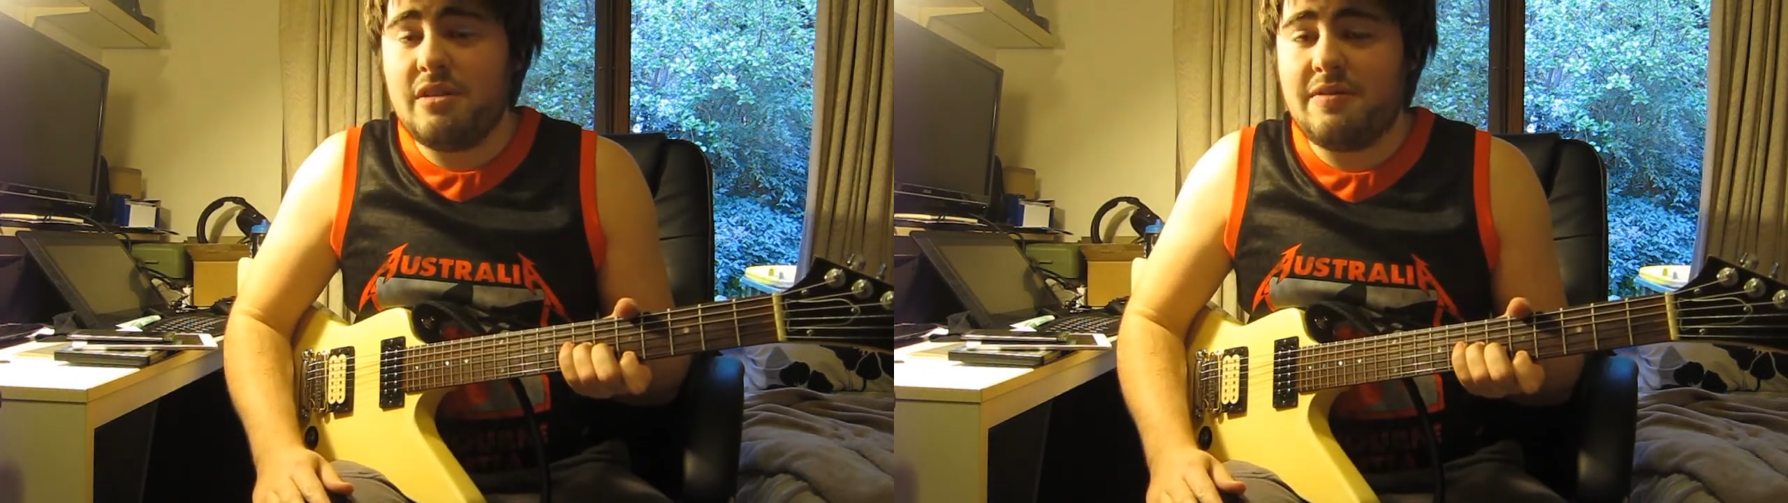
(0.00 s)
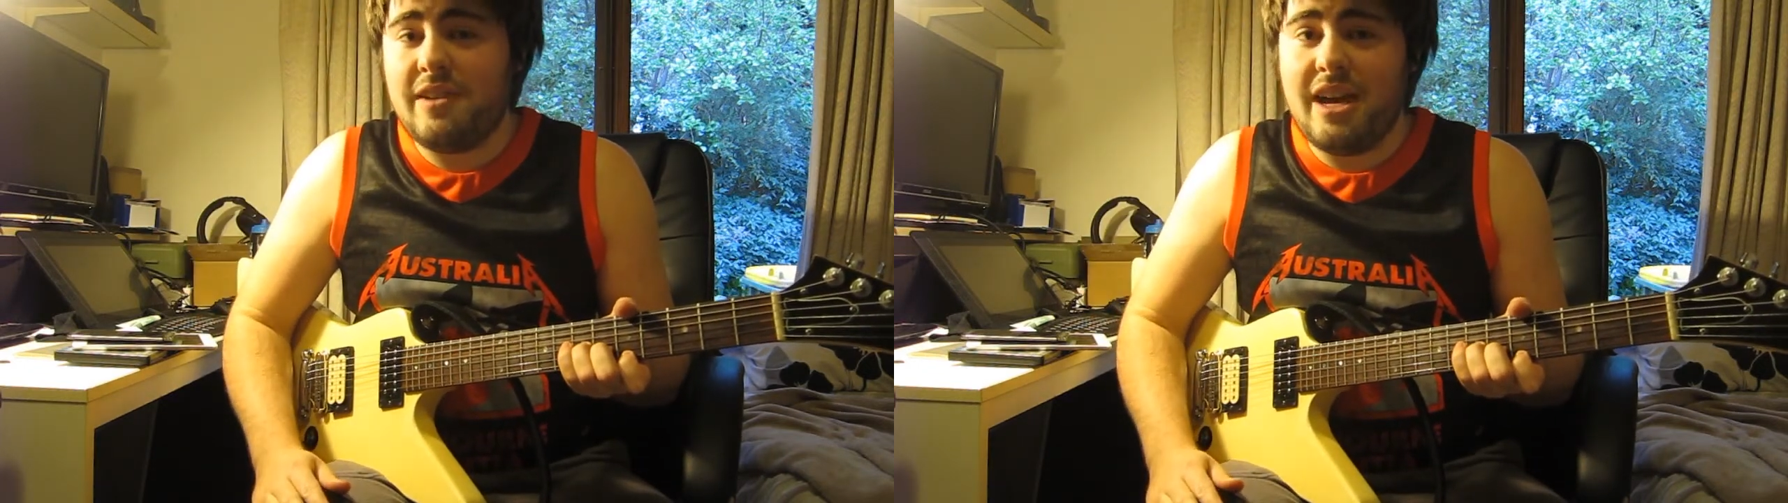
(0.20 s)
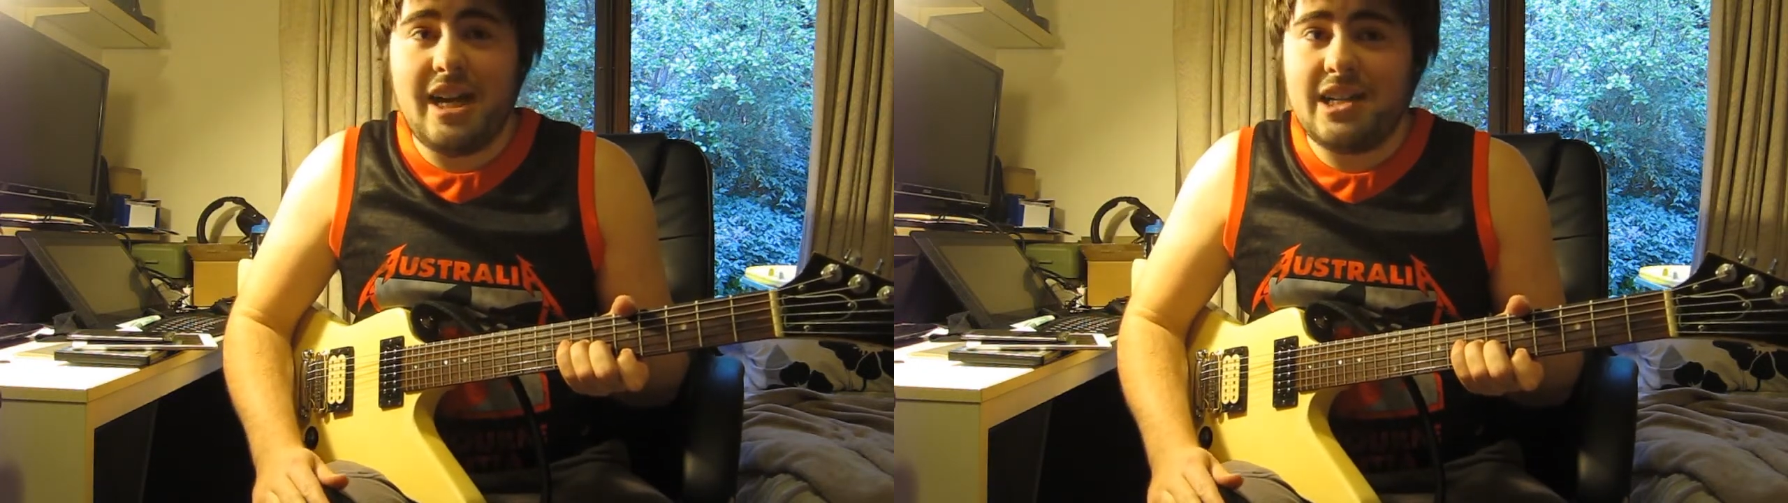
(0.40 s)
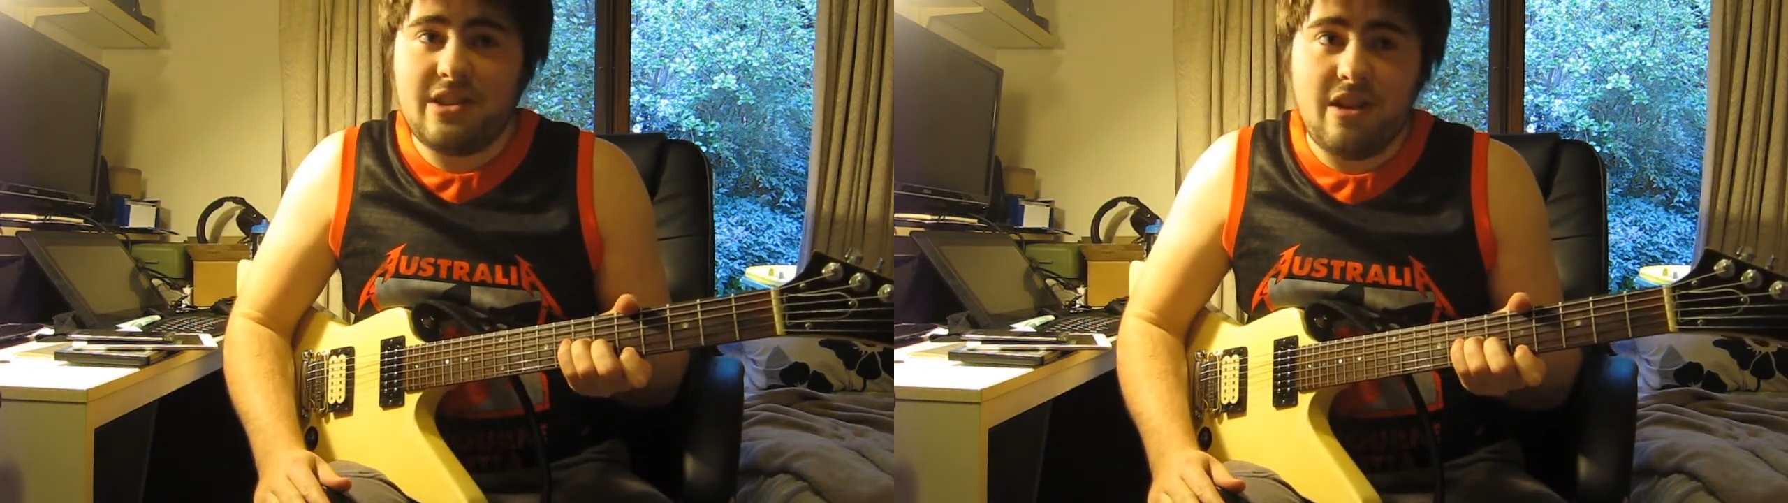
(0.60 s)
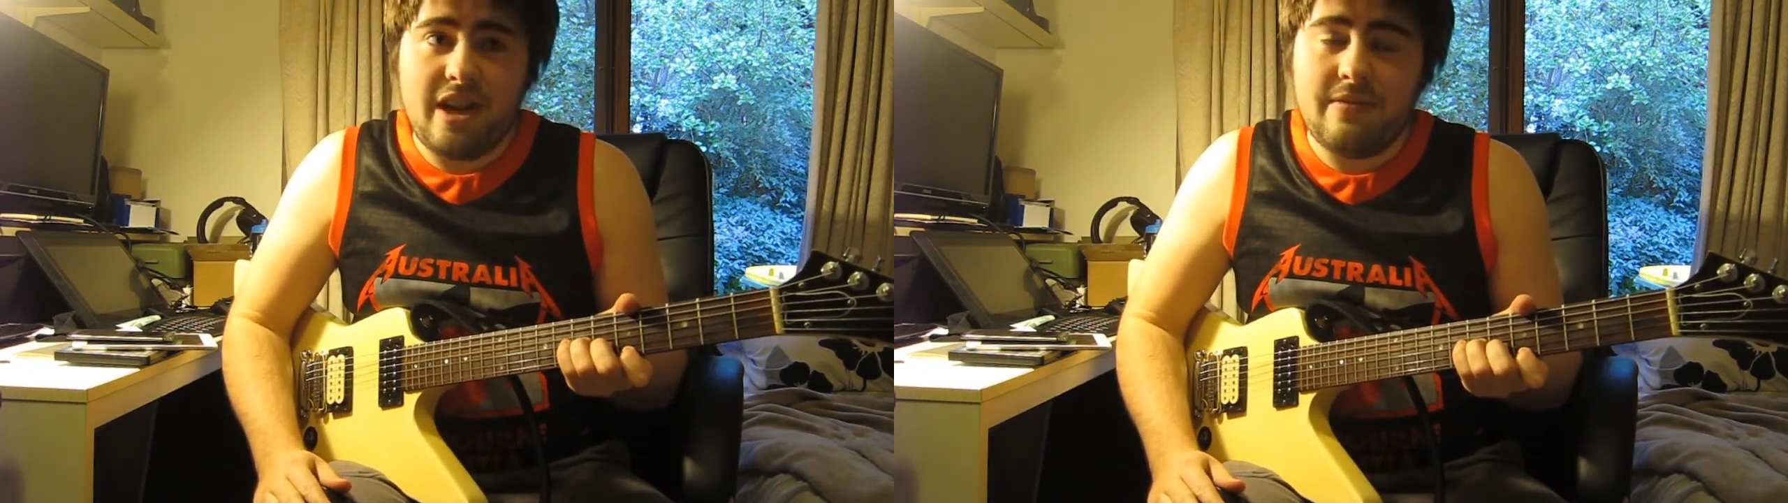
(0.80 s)

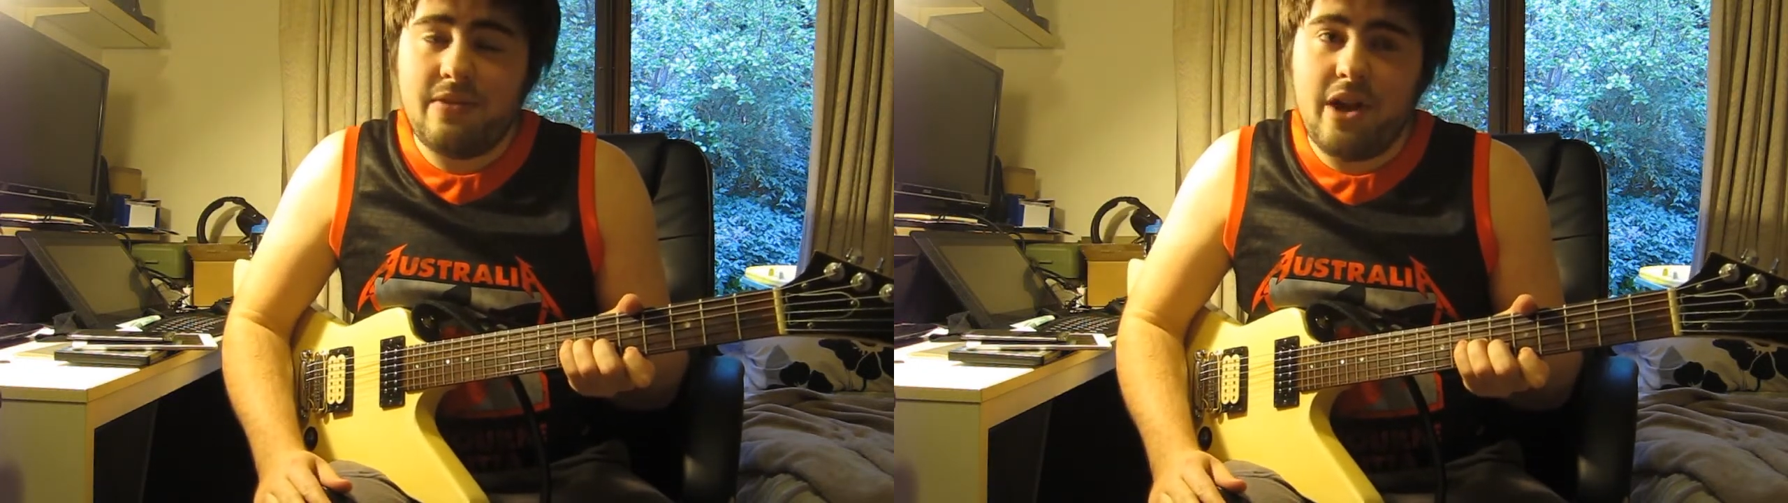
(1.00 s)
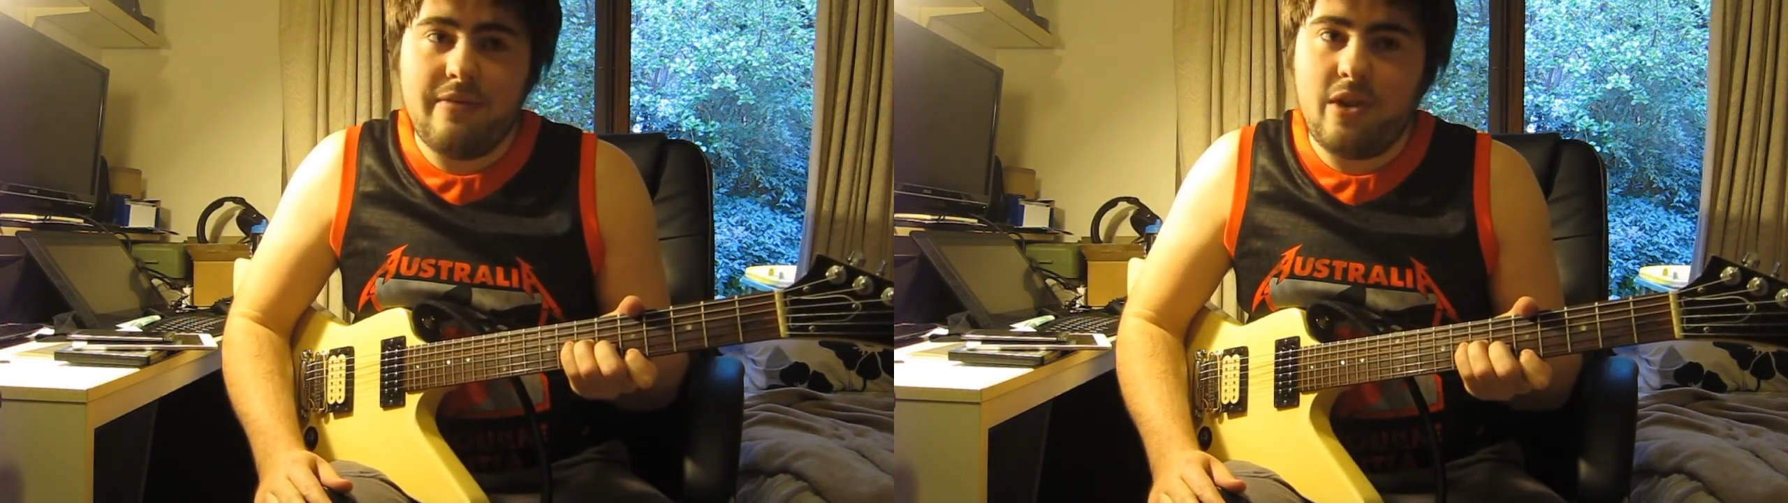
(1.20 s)
fast like Fight